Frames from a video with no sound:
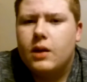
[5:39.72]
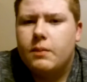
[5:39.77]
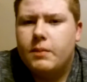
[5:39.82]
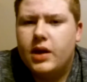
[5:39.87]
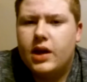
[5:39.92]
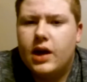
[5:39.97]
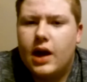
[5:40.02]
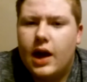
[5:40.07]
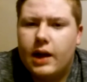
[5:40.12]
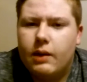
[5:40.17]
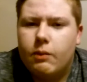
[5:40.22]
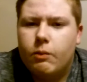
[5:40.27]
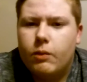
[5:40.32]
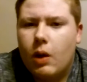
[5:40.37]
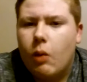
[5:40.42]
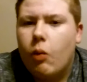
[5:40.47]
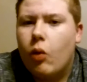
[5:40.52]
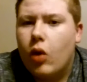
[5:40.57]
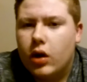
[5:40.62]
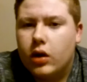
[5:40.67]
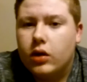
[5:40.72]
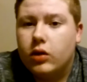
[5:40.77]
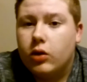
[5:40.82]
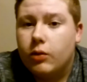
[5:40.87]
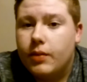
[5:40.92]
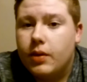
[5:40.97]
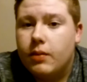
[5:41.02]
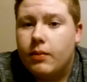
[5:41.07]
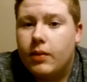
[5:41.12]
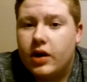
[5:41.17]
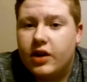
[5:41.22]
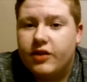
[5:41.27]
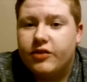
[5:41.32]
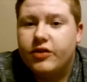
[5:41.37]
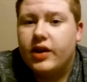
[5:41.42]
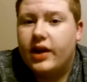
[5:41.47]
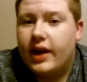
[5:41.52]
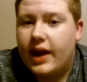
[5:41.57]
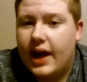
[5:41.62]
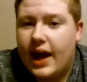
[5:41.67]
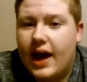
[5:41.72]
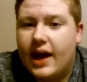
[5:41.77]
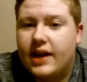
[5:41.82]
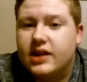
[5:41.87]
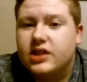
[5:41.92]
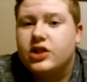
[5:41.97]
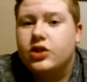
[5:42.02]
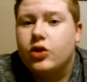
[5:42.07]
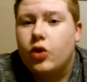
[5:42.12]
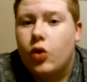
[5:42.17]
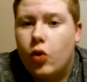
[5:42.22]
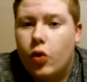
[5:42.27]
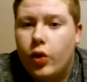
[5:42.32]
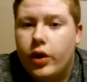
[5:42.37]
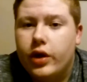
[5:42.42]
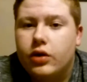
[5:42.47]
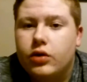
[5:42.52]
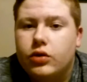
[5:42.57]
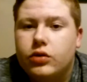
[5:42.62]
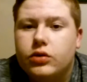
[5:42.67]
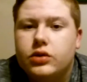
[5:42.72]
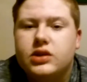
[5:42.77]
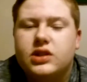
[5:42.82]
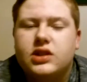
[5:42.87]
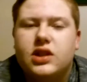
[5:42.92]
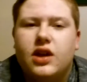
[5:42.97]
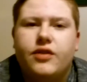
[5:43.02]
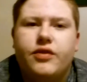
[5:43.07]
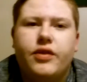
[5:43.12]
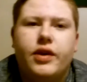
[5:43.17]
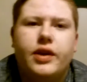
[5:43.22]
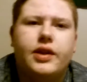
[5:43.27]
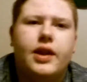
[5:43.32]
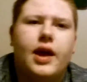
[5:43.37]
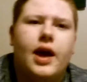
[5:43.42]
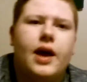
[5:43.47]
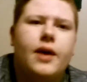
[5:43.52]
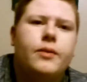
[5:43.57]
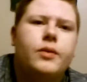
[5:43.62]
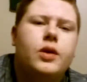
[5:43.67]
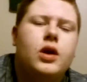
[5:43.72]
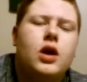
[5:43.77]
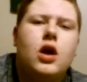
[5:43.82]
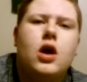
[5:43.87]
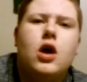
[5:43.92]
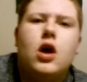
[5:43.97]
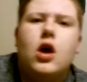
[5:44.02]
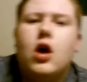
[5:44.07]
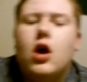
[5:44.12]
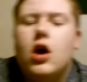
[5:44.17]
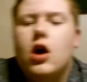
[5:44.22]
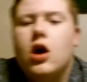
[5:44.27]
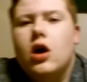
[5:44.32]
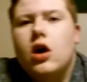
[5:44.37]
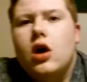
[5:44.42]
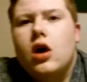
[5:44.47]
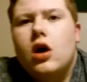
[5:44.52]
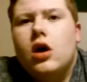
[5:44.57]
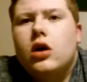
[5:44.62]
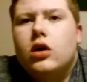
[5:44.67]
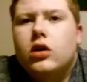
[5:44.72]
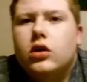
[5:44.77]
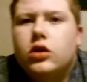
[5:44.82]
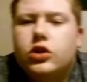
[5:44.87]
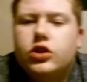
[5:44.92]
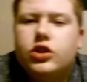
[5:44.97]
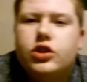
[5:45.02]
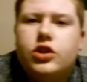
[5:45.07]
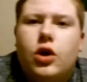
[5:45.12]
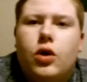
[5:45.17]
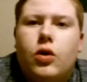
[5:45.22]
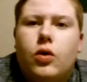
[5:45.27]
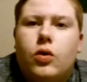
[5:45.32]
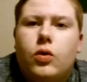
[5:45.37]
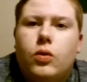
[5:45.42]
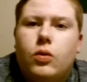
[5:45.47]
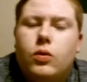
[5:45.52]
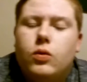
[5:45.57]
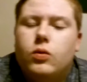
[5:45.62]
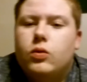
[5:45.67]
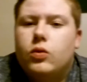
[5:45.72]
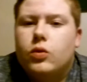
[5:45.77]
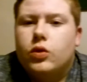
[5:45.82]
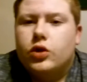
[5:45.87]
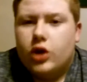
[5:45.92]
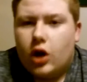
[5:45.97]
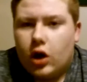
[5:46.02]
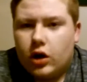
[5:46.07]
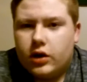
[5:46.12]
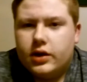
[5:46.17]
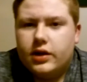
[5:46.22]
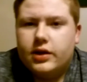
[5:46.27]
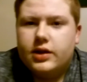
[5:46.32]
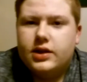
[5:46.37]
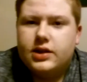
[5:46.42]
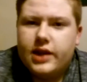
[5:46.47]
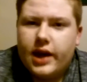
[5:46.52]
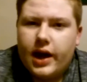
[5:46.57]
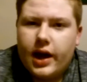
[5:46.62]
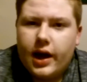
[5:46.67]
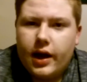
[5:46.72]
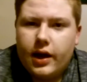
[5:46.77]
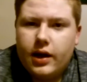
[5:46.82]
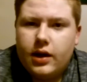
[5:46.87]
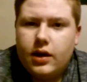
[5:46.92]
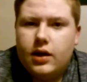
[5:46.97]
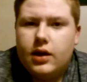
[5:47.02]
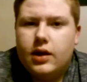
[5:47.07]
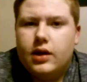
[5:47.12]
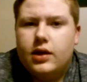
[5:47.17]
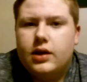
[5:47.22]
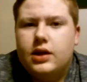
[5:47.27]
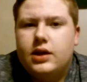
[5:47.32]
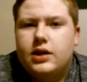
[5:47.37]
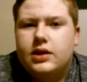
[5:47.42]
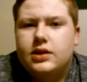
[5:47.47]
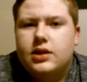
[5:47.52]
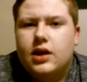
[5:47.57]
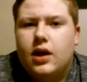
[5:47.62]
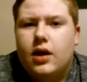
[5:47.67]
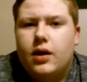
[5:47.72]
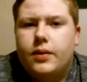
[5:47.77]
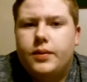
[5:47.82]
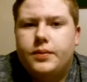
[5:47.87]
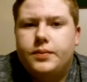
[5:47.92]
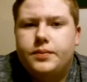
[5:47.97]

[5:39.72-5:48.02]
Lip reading: I mean, I wanted a little bit of money for gas and oil and stuff like that. So we're talking to this guy, and he's